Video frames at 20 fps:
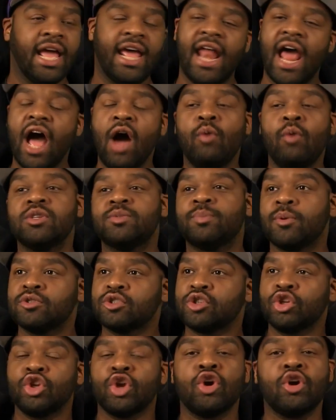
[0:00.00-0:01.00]
And how are we
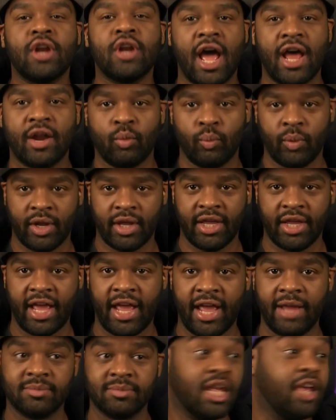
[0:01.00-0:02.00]
supposed to learn how to win
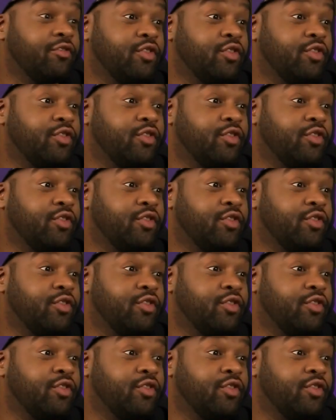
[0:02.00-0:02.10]
games